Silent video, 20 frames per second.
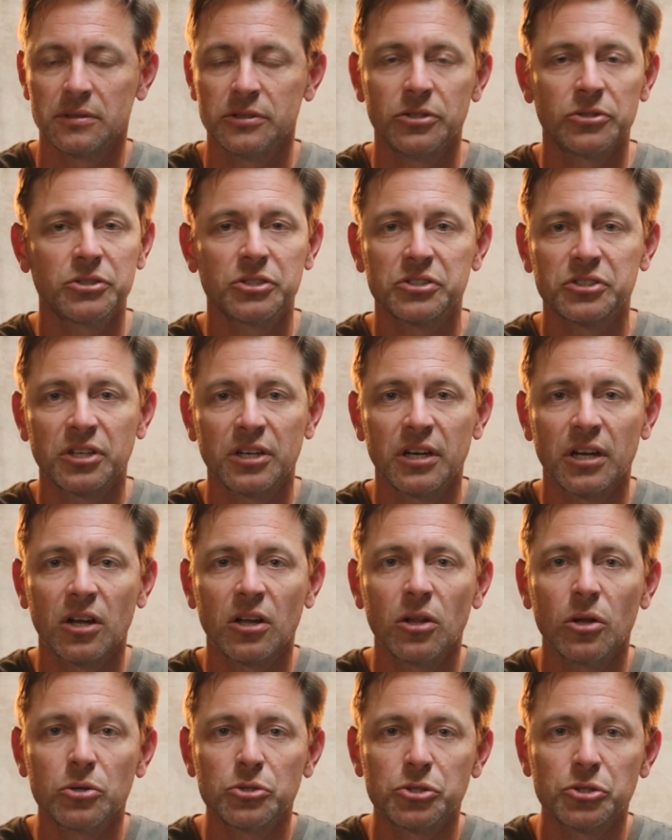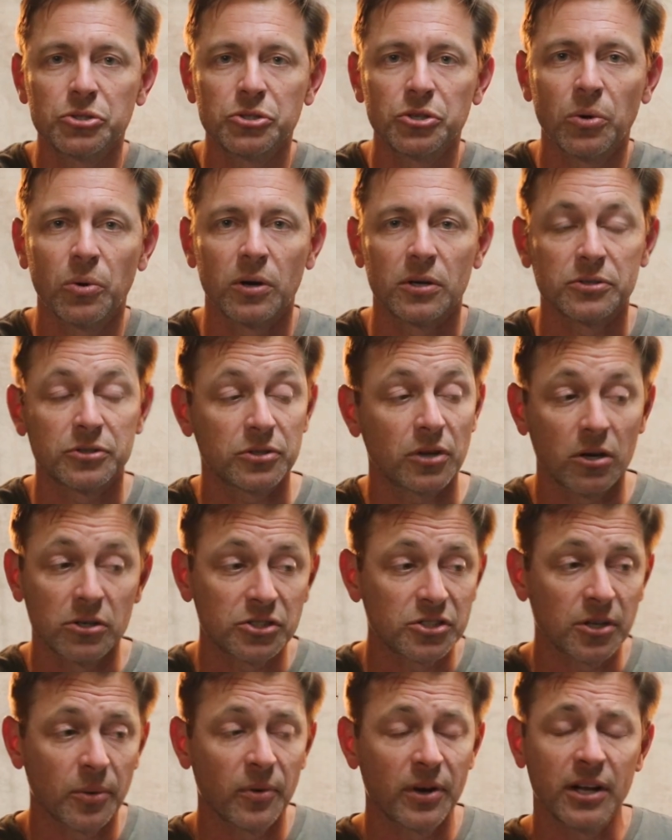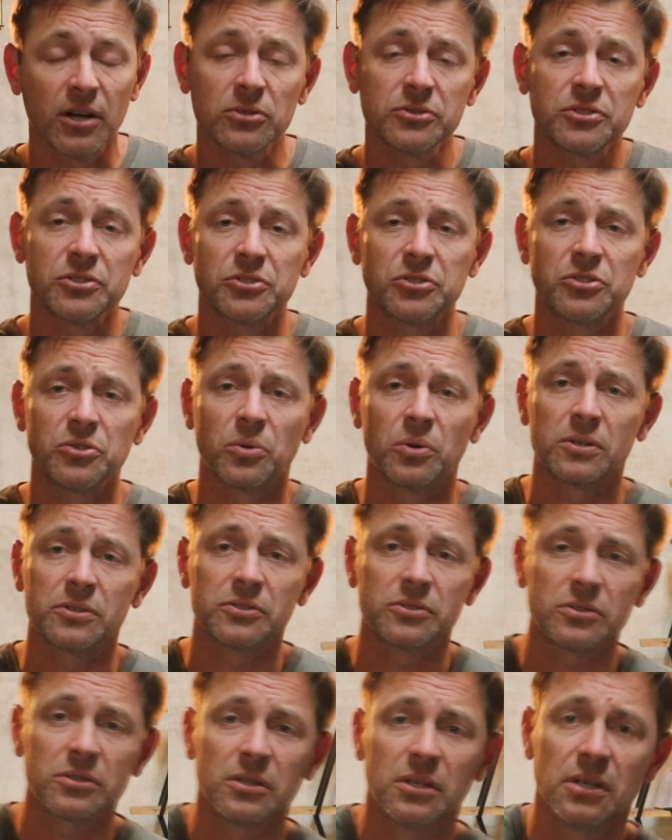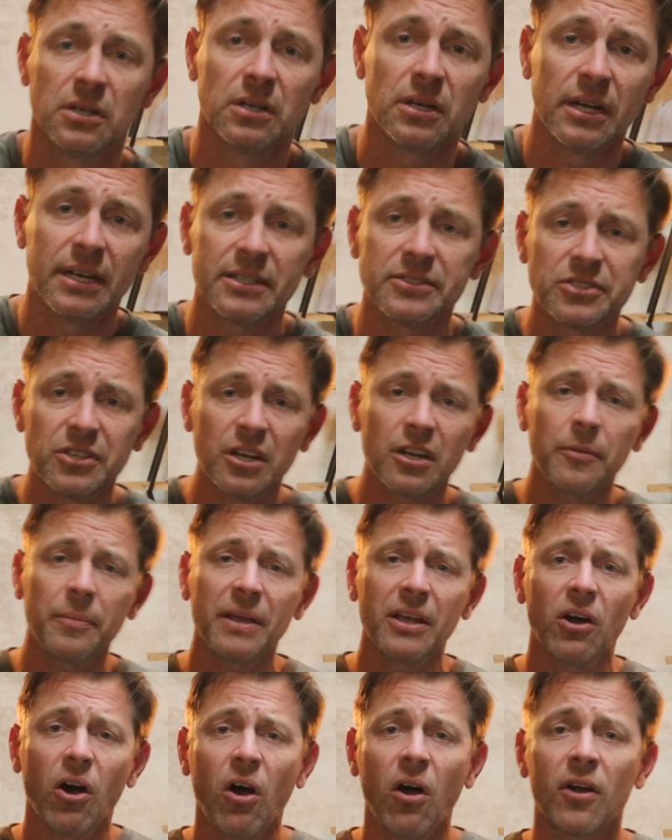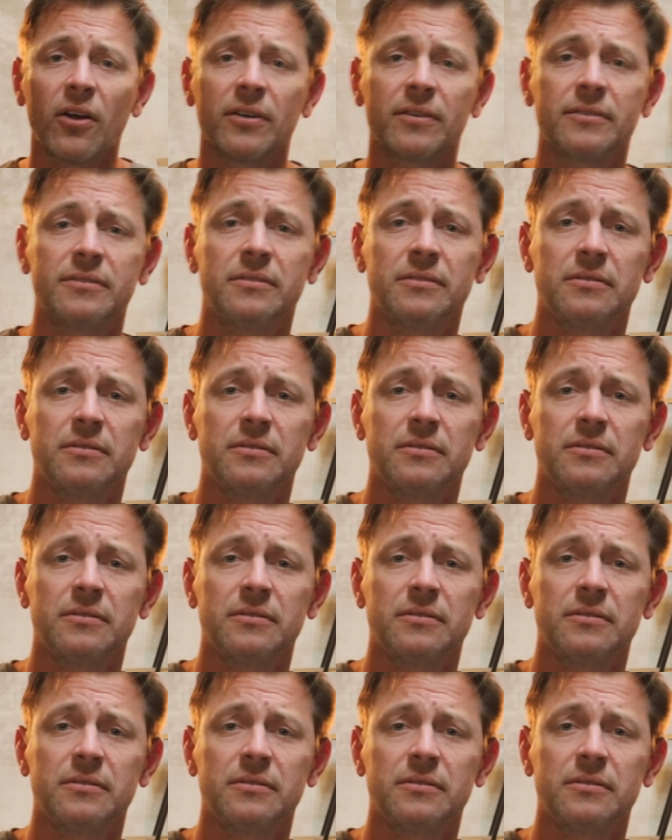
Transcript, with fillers: You're just going to close your doors or someone else's doors, and it's going to be hard.